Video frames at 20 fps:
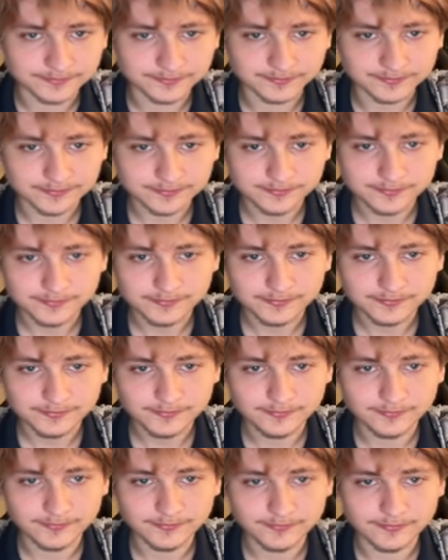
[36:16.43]

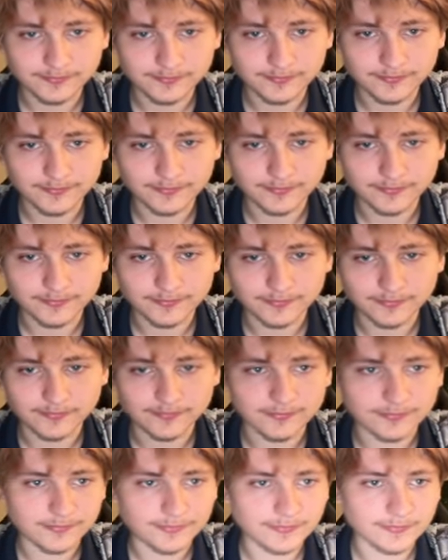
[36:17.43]

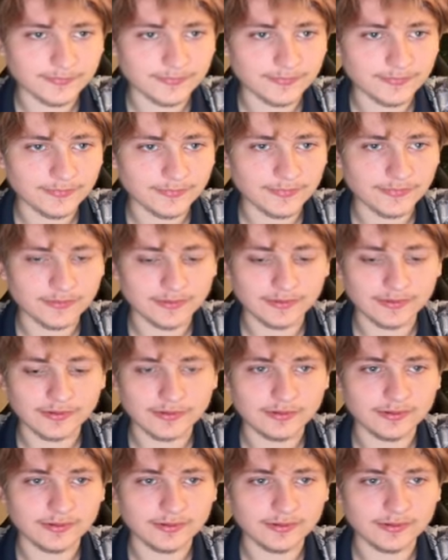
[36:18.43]
Nobody speaks.